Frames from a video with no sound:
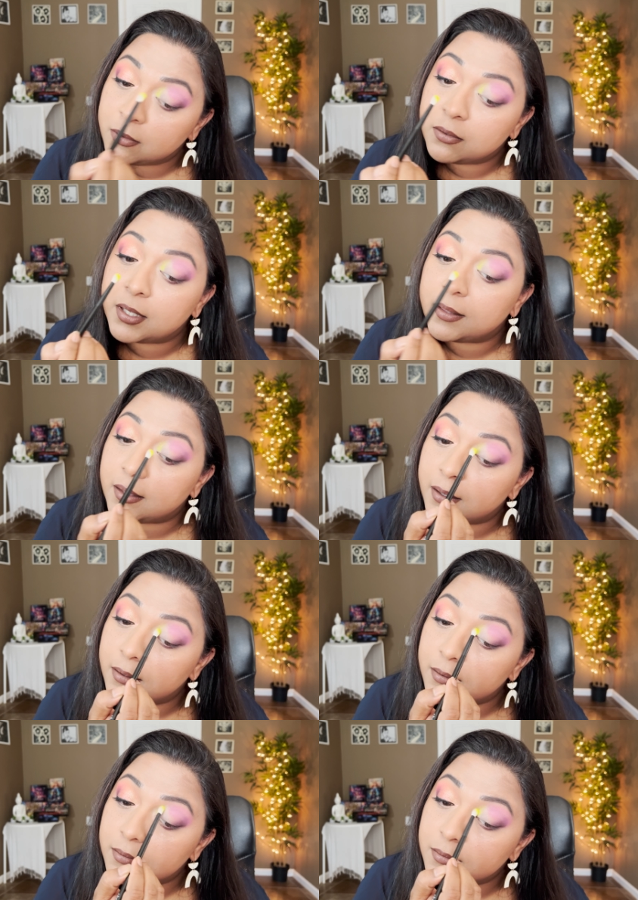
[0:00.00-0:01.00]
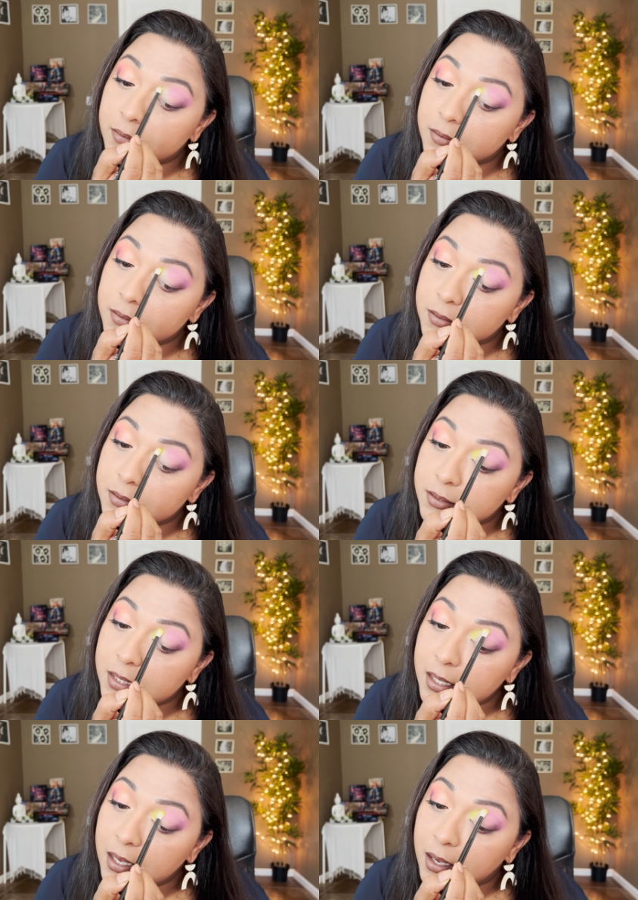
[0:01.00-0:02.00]
like that.
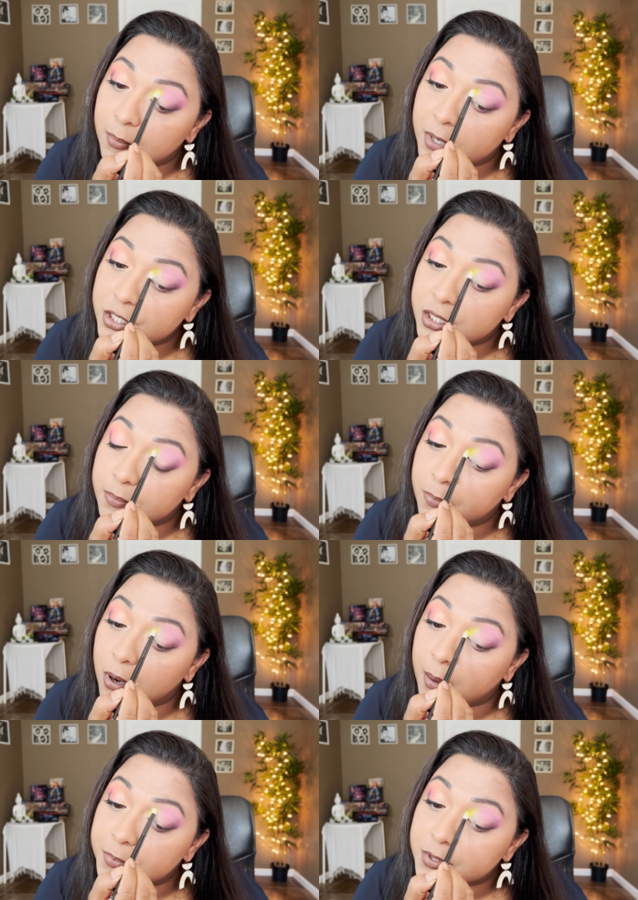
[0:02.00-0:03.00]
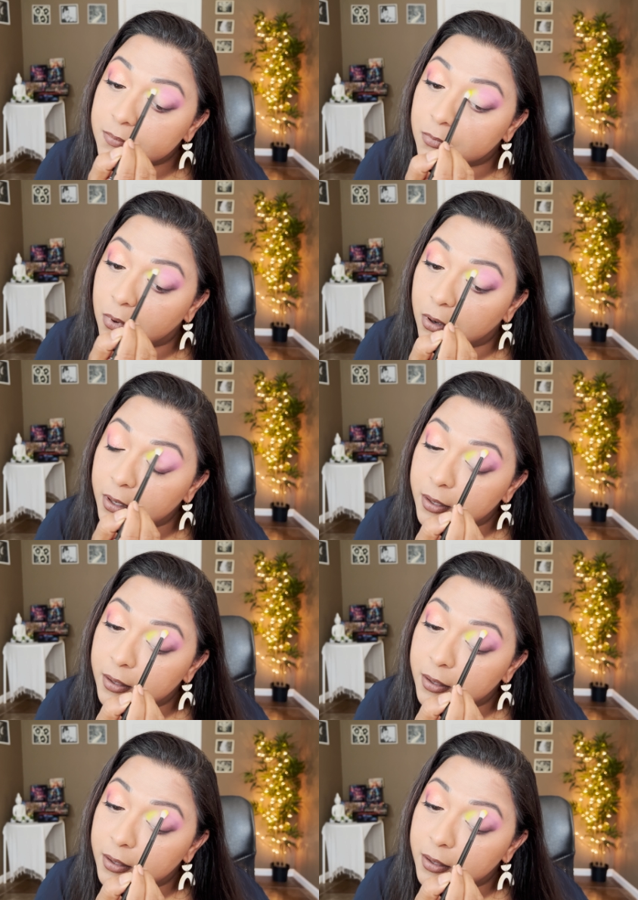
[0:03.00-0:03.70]
See how much it pops more